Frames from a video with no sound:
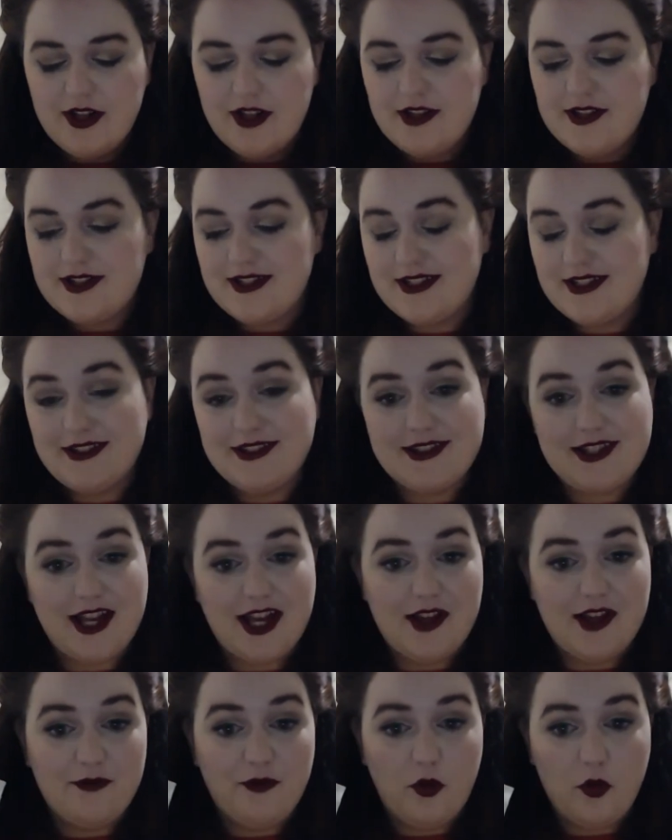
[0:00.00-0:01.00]
since
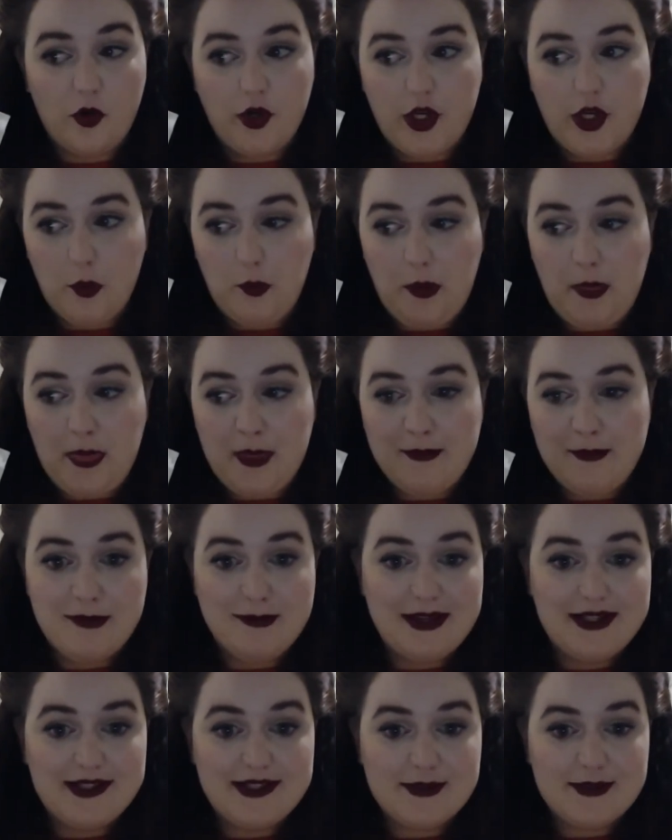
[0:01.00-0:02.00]
I've already opened them and
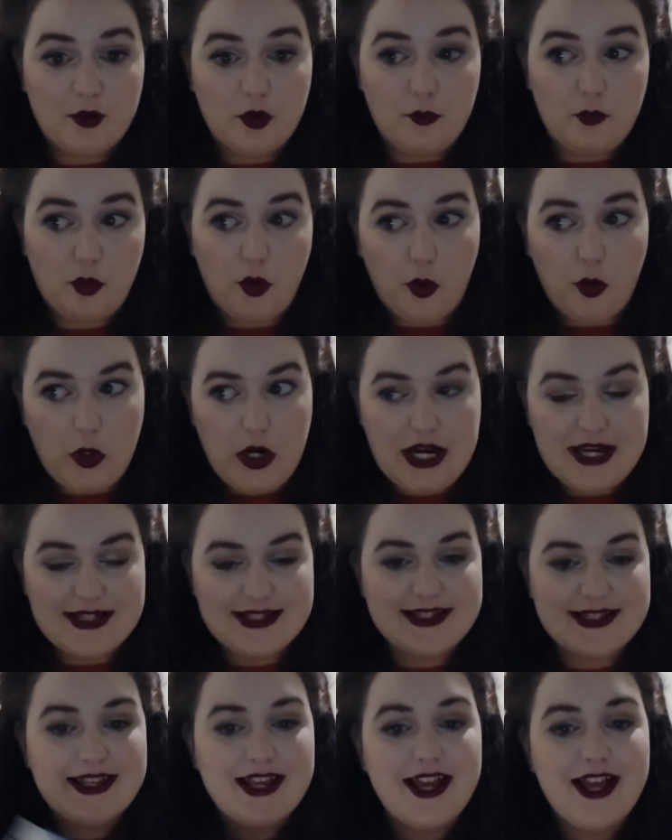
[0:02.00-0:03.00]
made some good
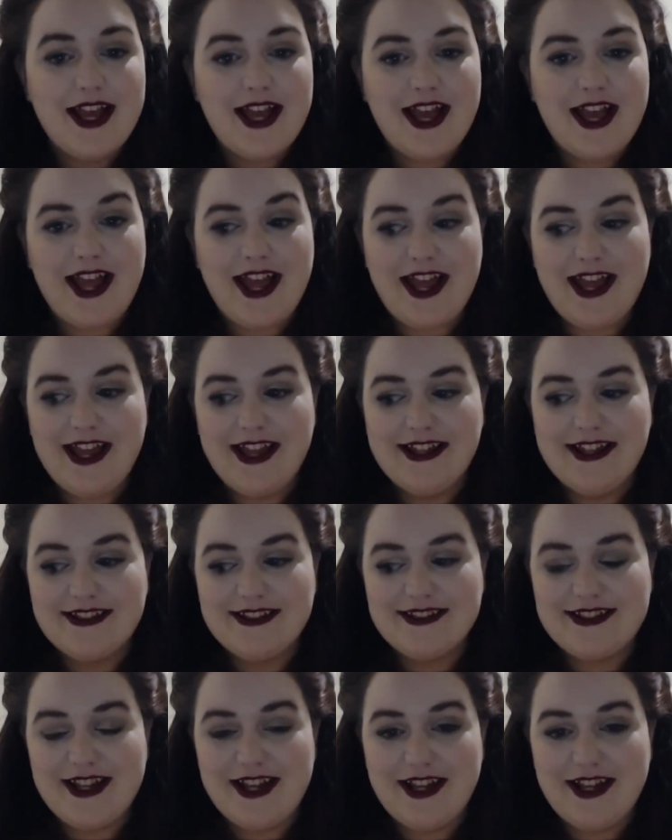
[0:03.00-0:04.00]
progress. And